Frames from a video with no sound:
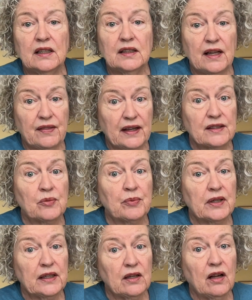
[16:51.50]
Now, that's a
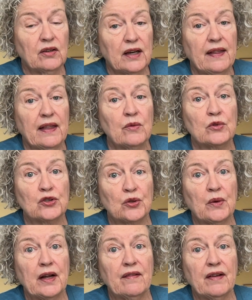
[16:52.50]
pretty long day. That was
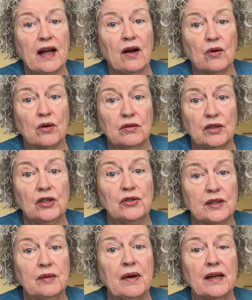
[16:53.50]
12 hours,
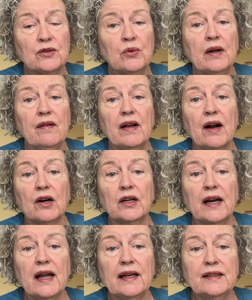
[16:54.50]
usually about 12-hour
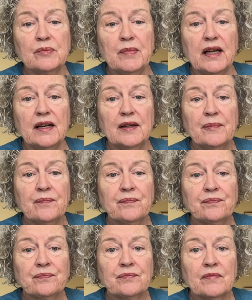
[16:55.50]
days. But,
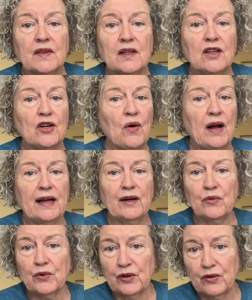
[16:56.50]
I
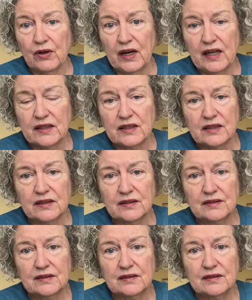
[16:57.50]
don't regret
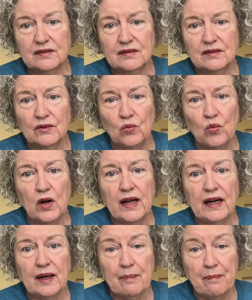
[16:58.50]

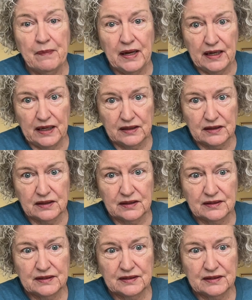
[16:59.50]
1 minute.